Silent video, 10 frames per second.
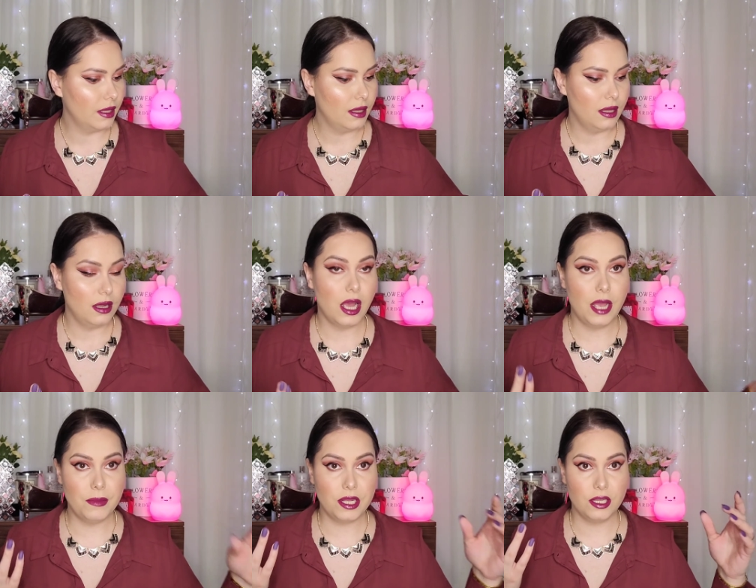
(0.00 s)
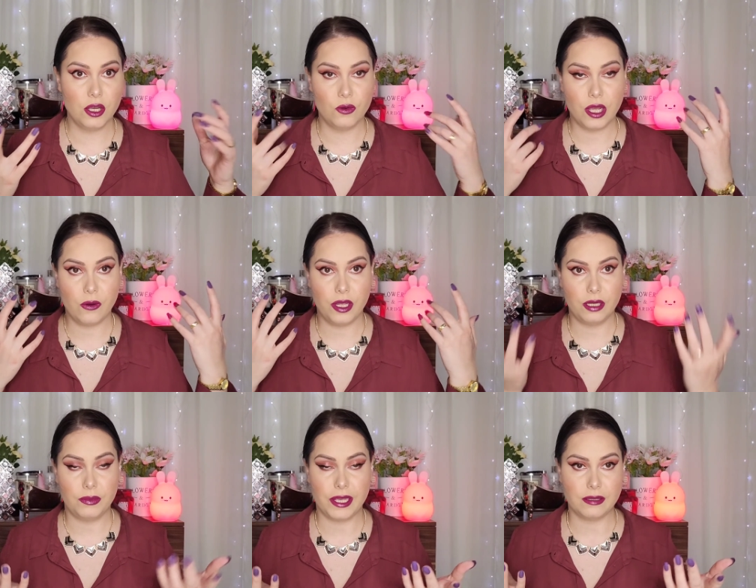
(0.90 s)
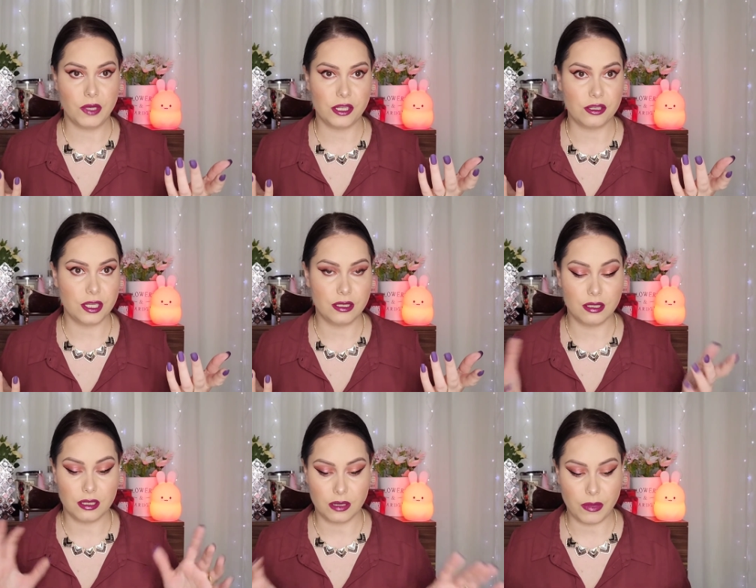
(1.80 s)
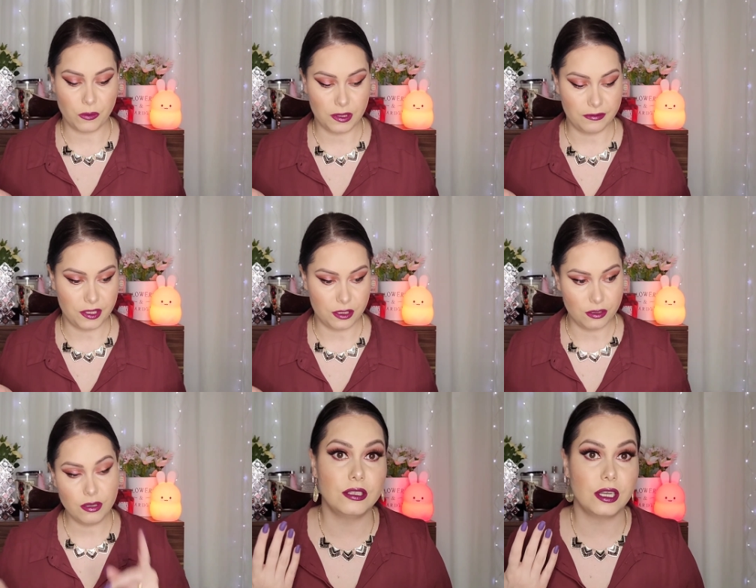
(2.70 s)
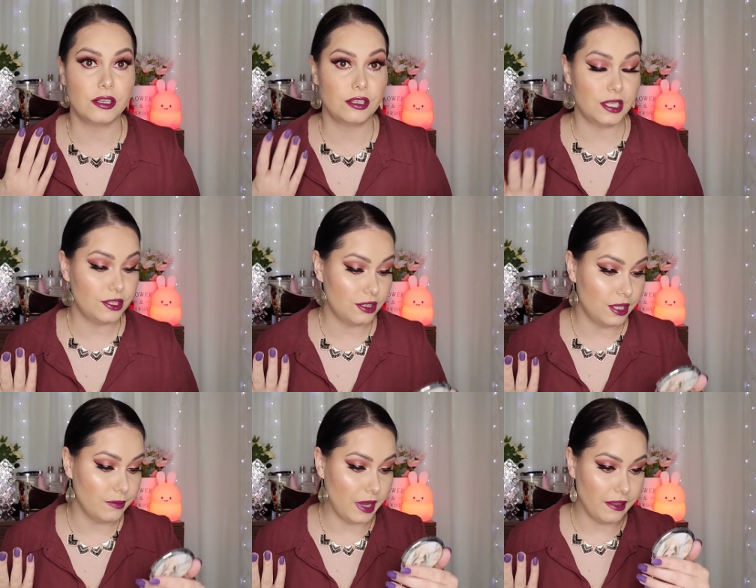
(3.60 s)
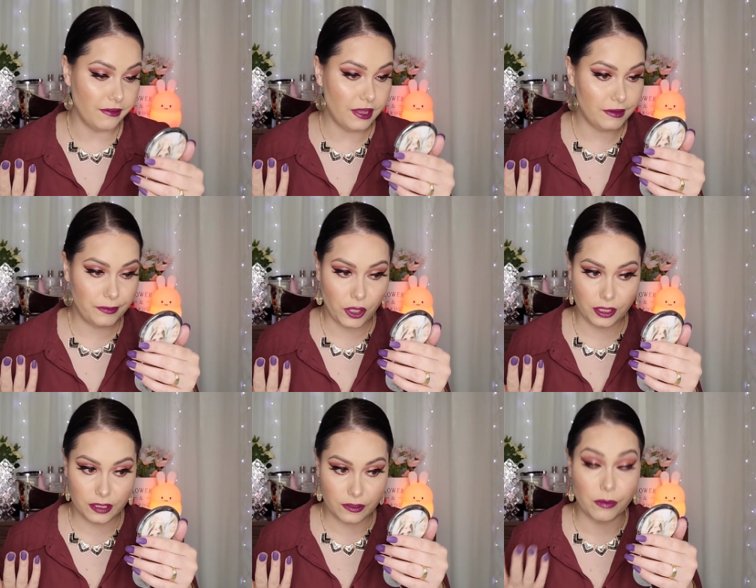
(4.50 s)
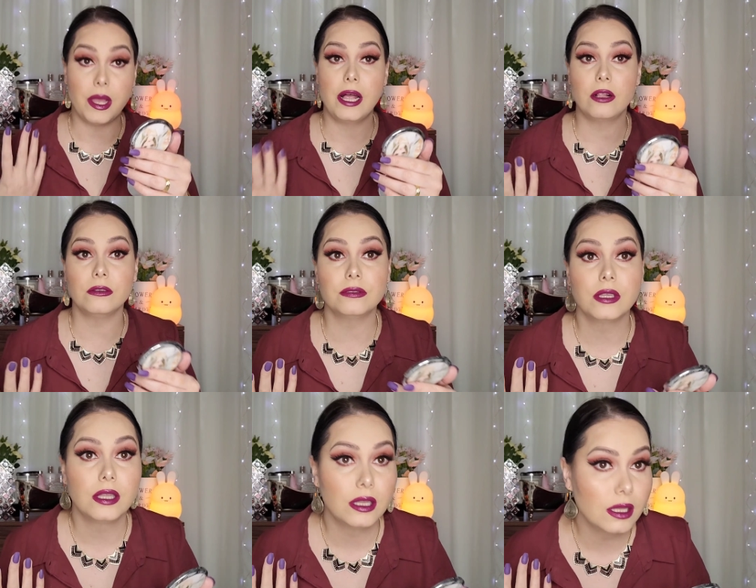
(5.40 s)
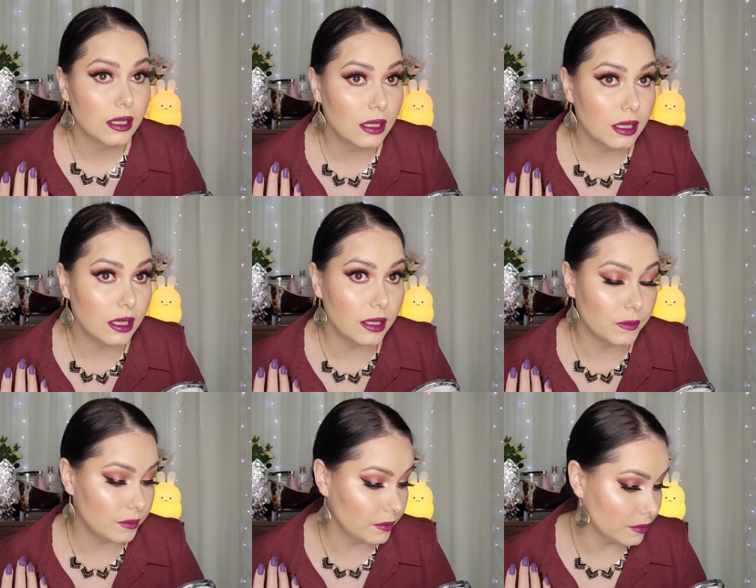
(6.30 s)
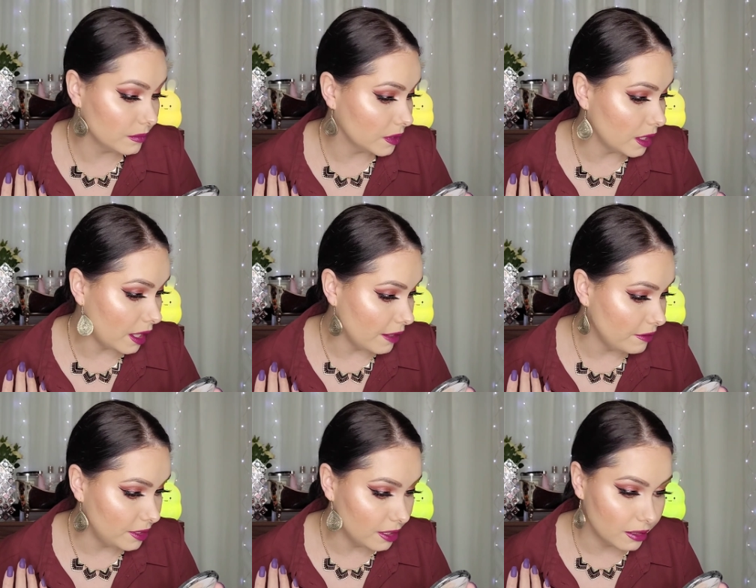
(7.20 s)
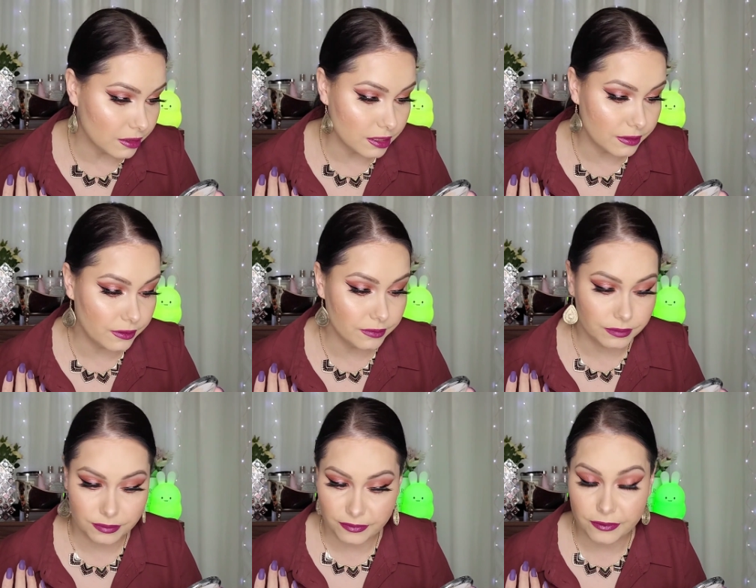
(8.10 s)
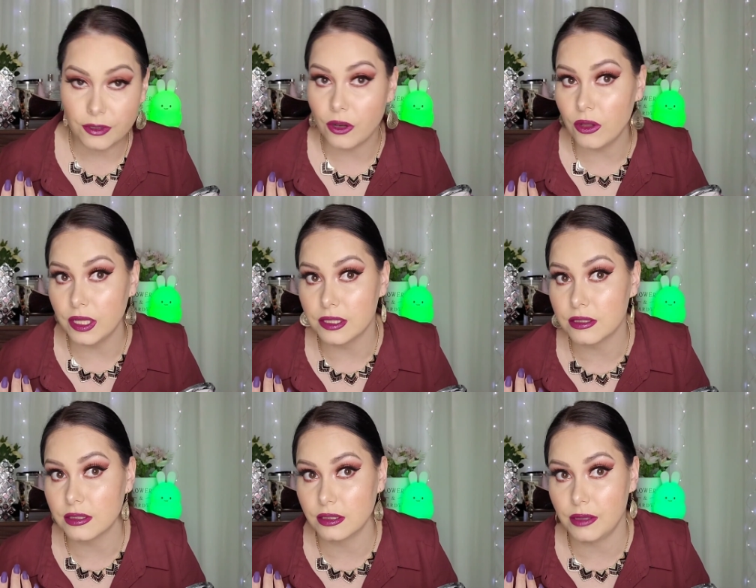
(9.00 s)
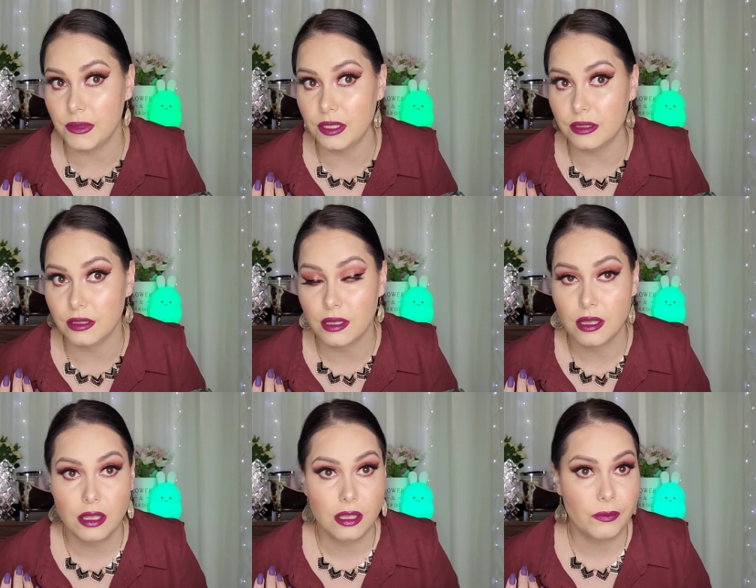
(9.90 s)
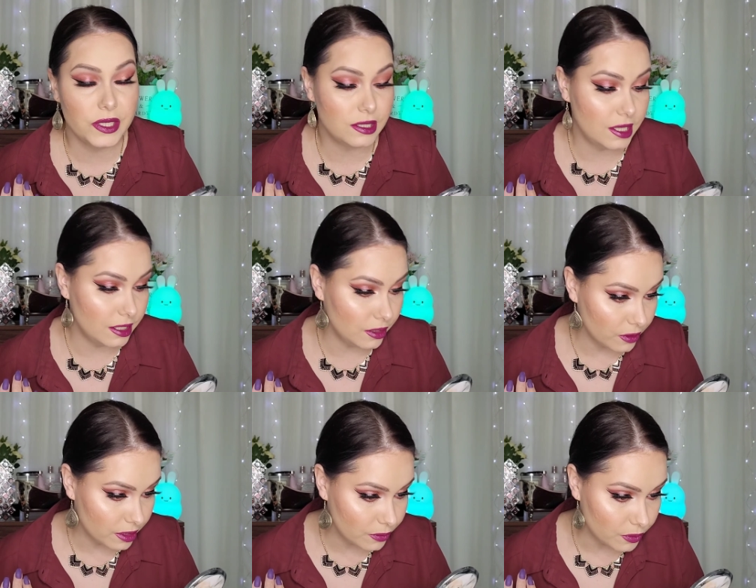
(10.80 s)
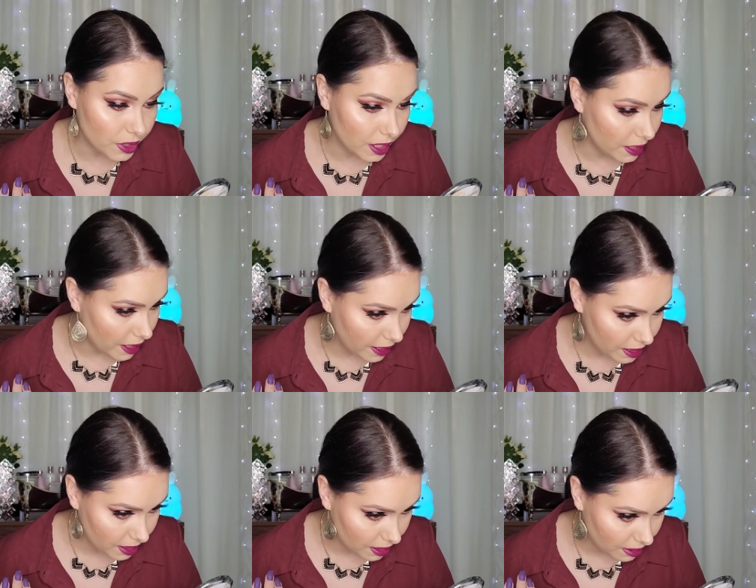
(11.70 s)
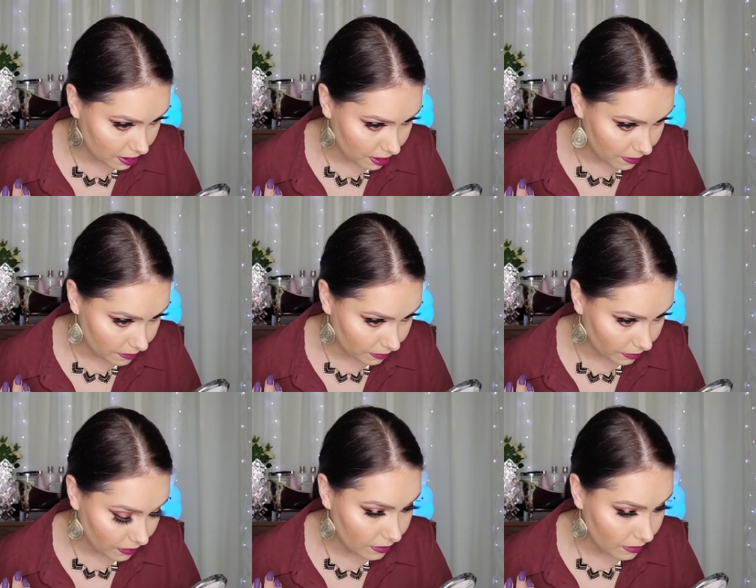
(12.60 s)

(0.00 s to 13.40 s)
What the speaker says: I'm gonna go now and apply some lashes and come back with the finished look. These are literally my favorite products from E.L.F. Everything looks flawless. I mean, my skin looks really nice. Like, the